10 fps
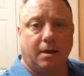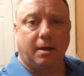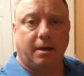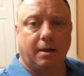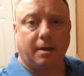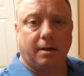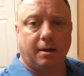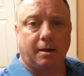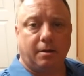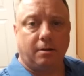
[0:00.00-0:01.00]
and
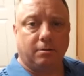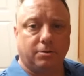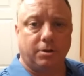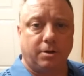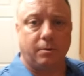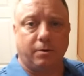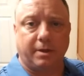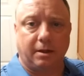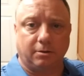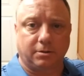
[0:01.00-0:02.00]
I'll show you what
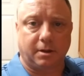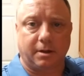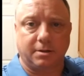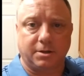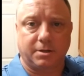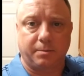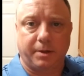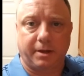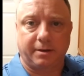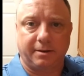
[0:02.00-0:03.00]
that looks like in just a
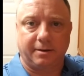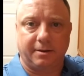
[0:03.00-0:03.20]
bit.